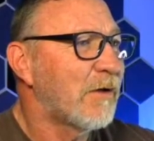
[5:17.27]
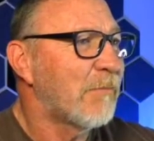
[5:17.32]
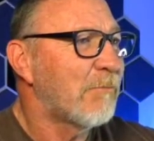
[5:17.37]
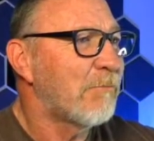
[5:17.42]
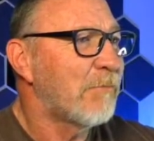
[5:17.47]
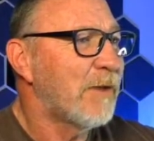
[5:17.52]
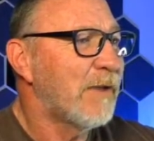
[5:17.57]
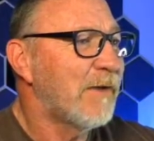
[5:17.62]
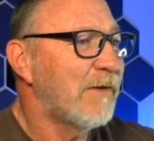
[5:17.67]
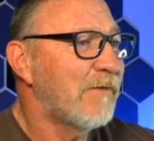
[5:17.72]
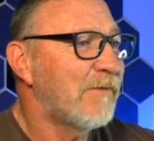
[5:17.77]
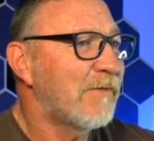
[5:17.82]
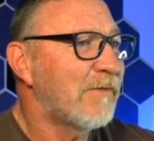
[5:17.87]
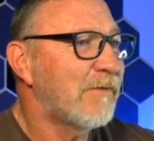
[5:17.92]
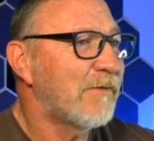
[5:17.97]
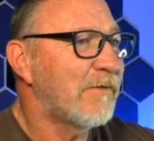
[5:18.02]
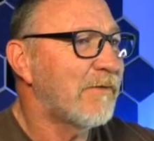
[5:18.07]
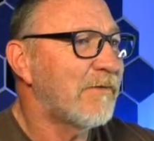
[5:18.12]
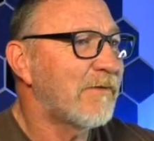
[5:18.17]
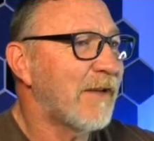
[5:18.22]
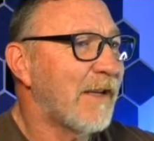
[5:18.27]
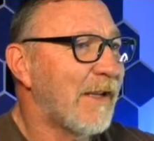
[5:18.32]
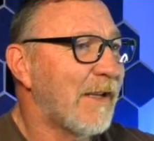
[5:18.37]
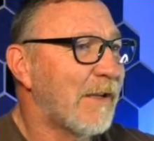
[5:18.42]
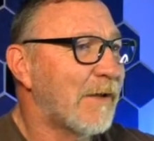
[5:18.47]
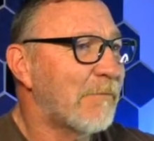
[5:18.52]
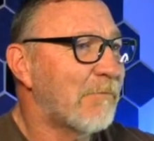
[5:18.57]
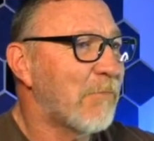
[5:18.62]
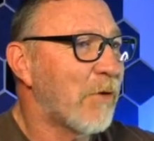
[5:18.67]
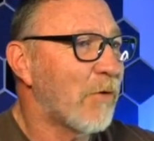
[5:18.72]
pieces
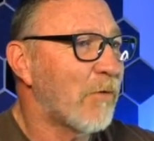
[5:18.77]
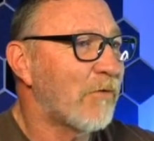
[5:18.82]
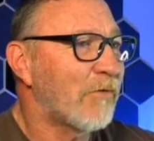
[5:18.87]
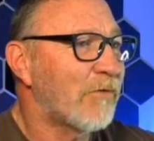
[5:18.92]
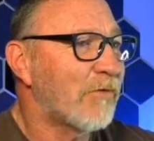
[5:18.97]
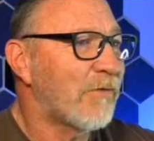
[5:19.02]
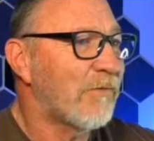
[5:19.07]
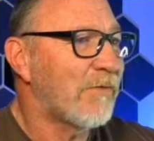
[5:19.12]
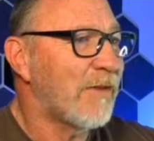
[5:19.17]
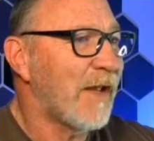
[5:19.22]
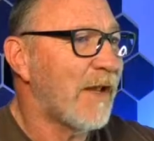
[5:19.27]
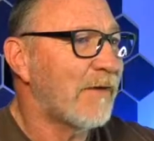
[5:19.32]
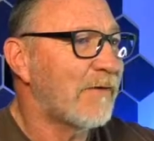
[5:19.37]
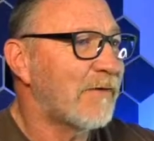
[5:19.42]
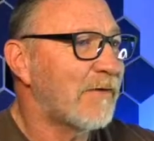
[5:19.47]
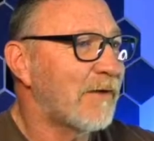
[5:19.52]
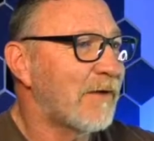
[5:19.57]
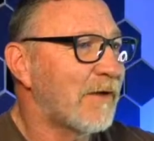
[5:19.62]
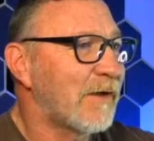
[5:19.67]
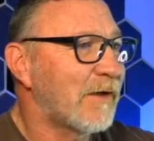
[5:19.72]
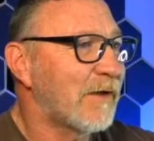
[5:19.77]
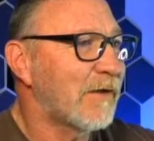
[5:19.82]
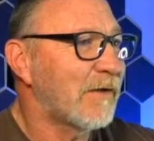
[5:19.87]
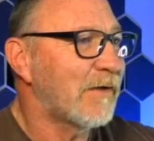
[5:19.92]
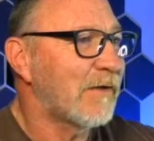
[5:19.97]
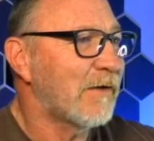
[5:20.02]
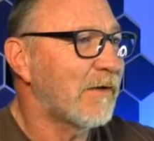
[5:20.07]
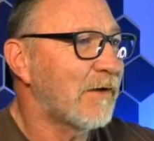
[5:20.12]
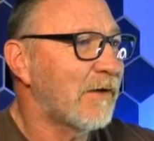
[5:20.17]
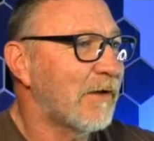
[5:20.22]
and parts of that thing.
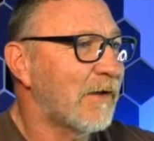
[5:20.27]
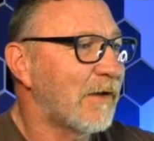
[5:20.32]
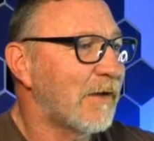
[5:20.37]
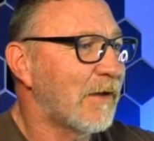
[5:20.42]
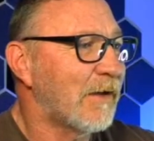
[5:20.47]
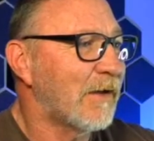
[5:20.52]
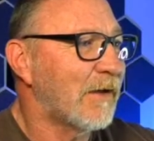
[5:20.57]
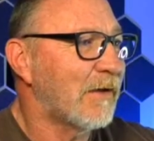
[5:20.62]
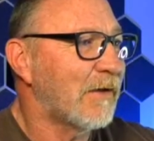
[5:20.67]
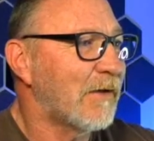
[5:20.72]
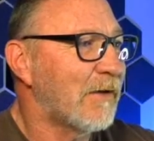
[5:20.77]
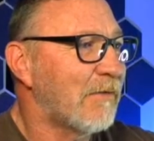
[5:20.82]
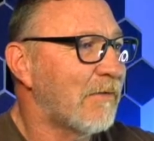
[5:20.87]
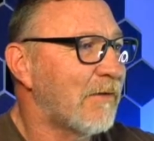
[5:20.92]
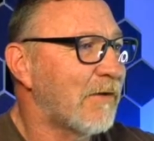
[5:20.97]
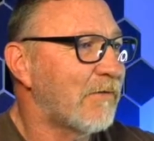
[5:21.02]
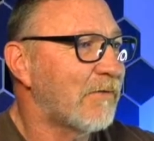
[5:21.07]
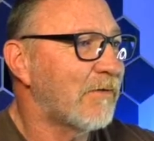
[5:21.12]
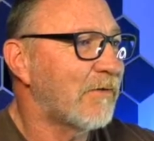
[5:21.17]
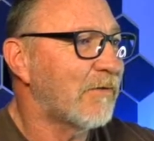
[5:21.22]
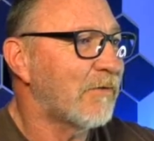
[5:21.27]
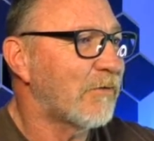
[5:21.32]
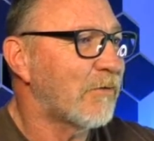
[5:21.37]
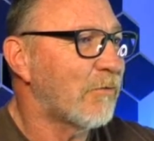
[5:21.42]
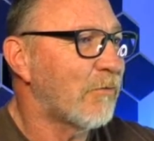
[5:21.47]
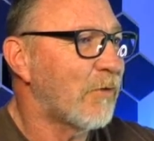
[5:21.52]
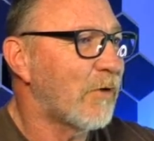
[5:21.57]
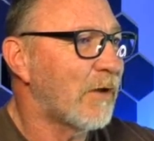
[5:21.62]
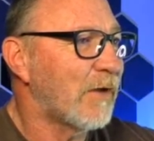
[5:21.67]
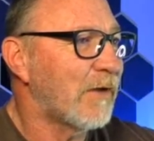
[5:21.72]
And this is
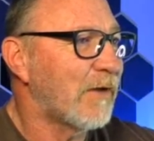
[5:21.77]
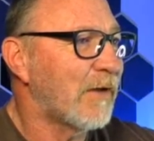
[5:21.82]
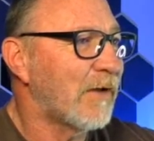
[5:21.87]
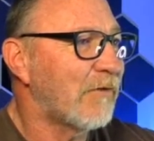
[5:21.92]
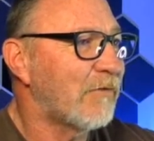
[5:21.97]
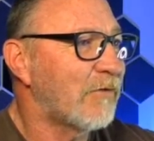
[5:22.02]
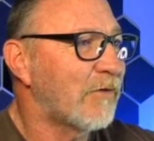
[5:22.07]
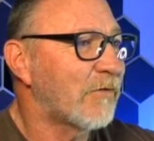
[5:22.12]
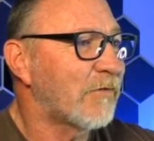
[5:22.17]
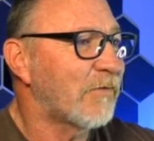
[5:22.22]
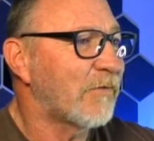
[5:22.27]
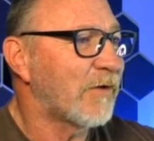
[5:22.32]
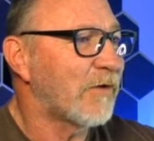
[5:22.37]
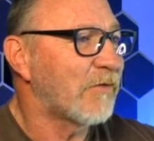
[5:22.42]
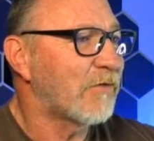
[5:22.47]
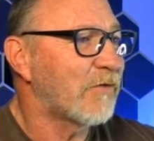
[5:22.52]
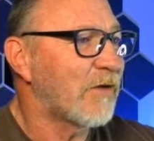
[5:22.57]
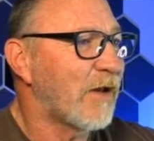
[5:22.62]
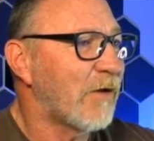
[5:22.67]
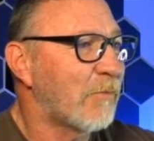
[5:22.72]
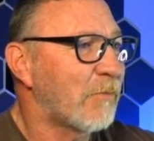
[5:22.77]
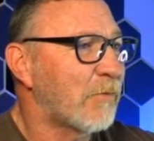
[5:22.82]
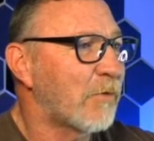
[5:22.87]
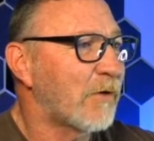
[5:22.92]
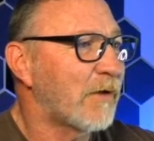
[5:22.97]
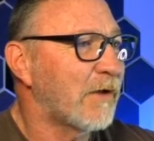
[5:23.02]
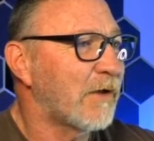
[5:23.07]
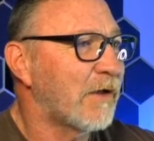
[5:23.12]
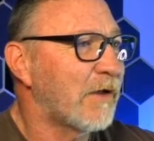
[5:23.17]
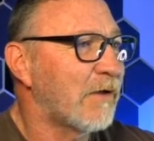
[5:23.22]
the one that just finished out
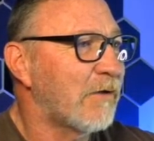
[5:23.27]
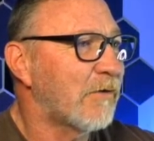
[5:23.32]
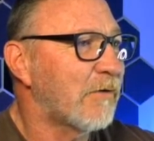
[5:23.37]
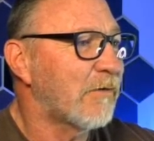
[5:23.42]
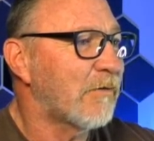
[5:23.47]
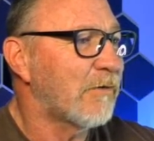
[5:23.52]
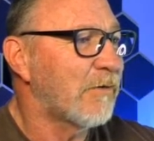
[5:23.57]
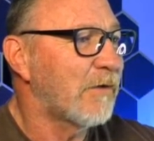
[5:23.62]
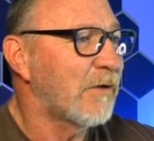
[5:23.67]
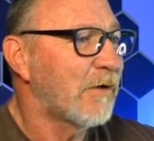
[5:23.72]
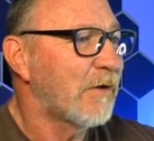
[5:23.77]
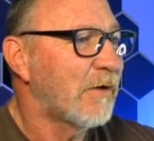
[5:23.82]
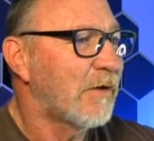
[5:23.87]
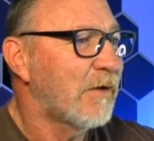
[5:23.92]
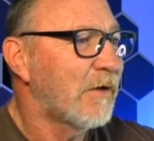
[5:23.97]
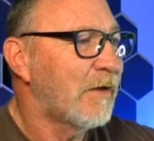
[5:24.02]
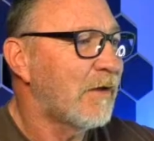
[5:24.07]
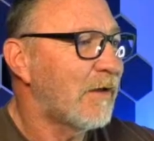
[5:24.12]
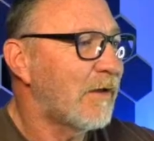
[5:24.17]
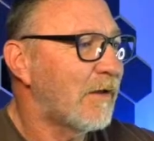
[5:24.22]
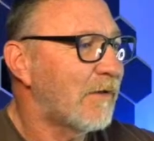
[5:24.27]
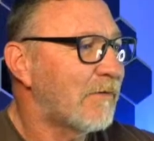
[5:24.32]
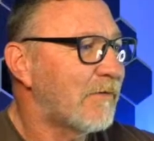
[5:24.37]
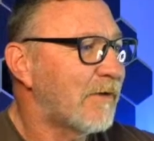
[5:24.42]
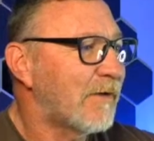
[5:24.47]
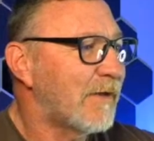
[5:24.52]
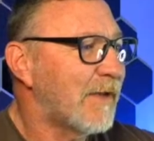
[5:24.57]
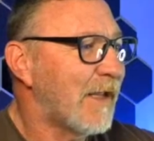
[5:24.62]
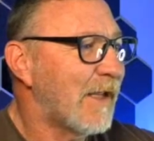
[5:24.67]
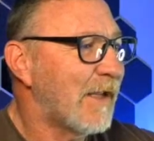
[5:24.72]
printing here
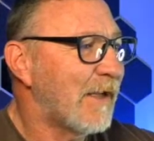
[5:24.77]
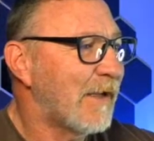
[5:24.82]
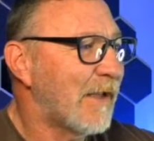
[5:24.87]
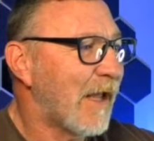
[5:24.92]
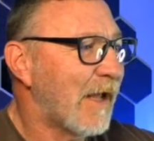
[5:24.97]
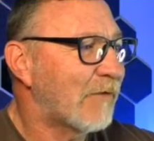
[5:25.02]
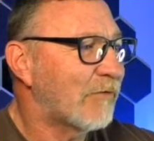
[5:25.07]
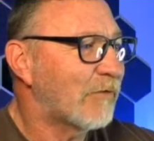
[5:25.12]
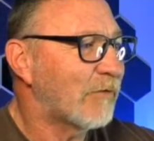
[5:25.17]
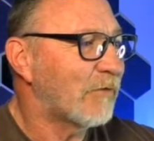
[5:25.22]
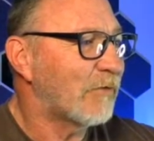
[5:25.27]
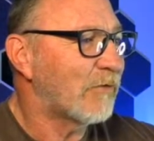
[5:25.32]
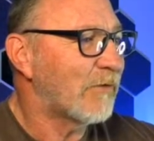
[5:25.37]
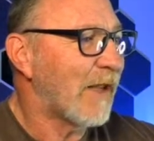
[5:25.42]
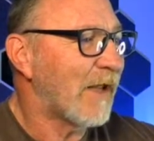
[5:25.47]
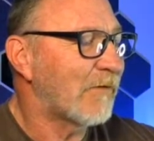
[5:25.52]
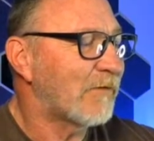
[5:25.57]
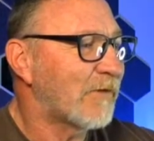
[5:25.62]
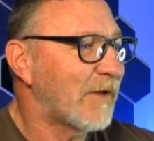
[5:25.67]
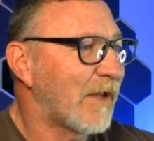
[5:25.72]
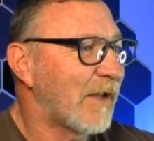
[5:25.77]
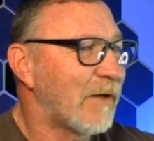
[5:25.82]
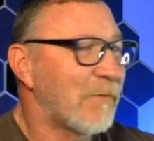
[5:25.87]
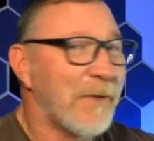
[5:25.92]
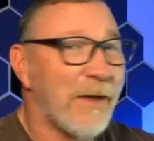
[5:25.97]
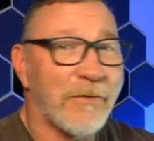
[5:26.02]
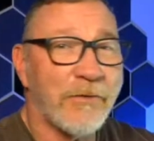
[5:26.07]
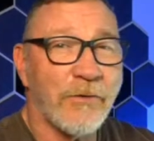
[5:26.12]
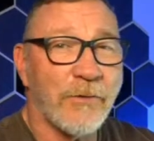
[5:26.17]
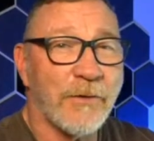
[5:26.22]
today. Actually, it was last night,
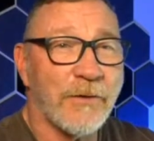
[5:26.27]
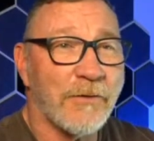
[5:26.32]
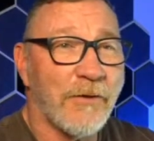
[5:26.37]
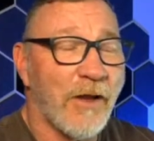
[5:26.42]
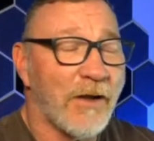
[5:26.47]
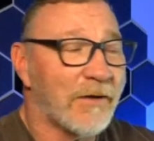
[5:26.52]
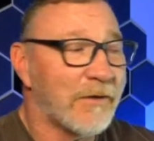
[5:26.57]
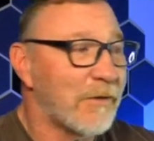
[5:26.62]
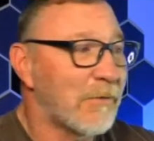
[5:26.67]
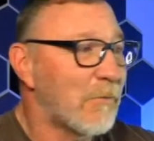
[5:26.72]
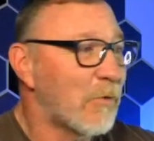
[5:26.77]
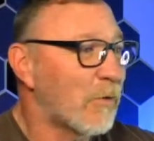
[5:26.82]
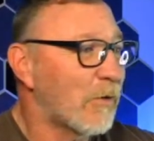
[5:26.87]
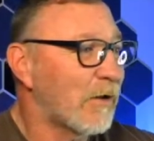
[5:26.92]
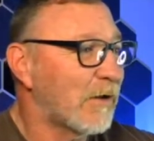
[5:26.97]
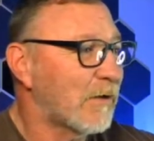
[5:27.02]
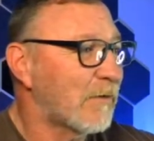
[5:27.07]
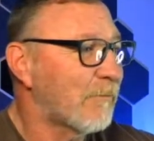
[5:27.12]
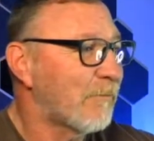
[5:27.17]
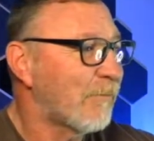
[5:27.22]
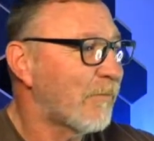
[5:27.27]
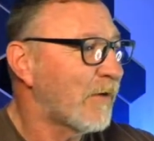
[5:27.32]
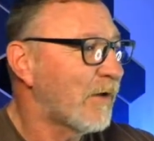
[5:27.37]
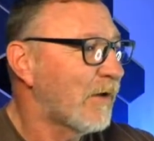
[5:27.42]
about 3 o'clock in the morning.